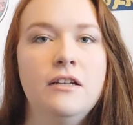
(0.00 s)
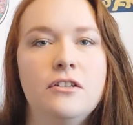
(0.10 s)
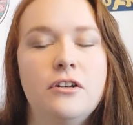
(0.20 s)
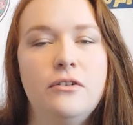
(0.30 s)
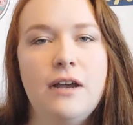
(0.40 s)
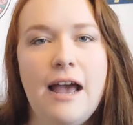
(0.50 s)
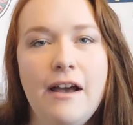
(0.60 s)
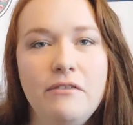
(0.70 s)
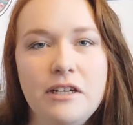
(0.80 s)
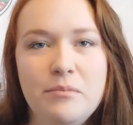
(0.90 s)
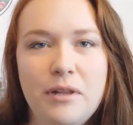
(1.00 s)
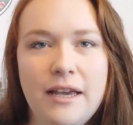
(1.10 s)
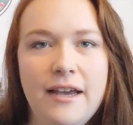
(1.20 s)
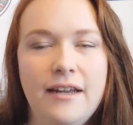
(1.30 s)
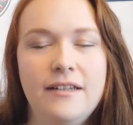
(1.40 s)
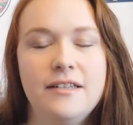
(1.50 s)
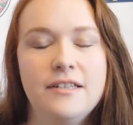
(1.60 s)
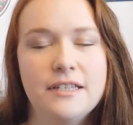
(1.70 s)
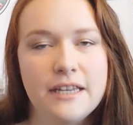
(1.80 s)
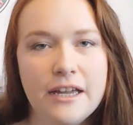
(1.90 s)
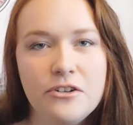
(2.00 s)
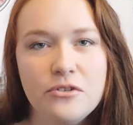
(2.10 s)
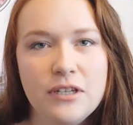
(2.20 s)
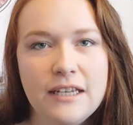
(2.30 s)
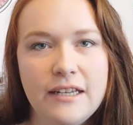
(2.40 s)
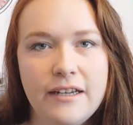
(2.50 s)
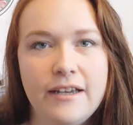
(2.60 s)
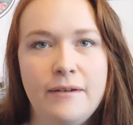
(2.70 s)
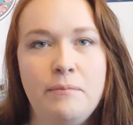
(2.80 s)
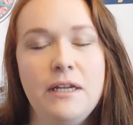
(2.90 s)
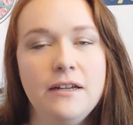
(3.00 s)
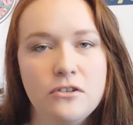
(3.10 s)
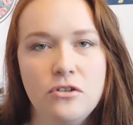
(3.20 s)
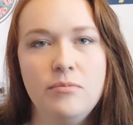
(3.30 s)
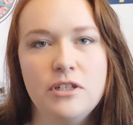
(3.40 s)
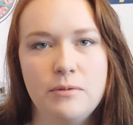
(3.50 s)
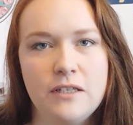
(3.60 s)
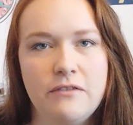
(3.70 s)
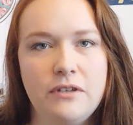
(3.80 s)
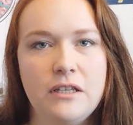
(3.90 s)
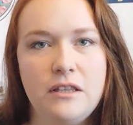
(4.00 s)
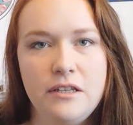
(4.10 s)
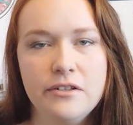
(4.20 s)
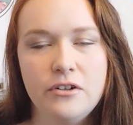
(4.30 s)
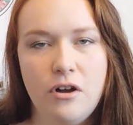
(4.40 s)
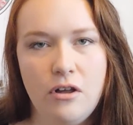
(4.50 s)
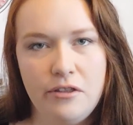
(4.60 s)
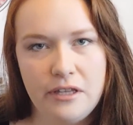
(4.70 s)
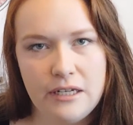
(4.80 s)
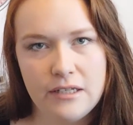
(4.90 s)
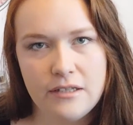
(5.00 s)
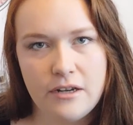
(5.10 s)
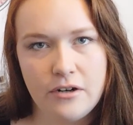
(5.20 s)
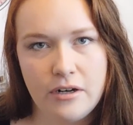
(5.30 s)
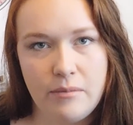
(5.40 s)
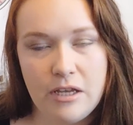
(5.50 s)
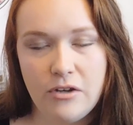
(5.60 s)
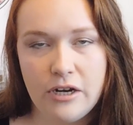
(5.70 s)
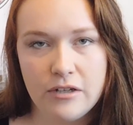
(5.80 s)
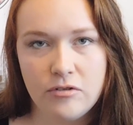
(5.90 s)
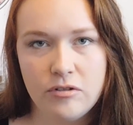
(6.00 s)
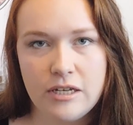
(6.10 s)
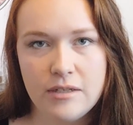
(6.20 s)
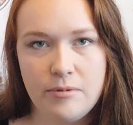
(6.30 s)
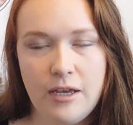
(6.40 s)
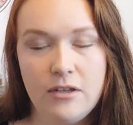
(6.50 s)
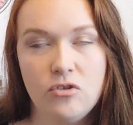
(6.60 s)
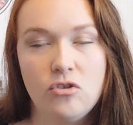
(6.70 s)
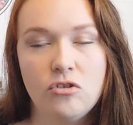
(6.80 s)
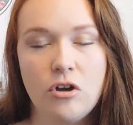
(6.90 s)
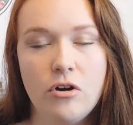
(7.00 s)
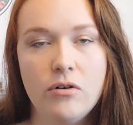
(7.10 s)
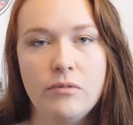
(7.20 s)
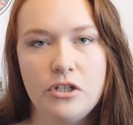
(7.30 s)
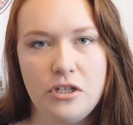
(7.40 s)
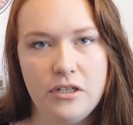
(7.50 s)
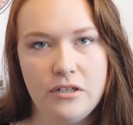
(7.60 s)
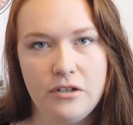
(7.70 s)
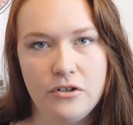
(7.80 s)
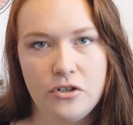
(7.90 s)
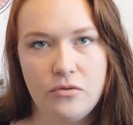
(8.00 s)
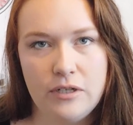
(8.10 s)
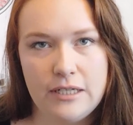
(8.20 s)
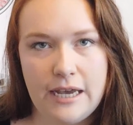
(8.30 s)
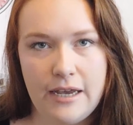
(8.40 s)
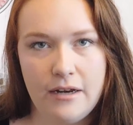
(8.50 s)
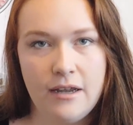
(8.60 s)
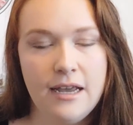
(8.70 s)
So having a plan, scheduling it in, being super specific, these are all things that are going to make your exercise plan so much easier to attain.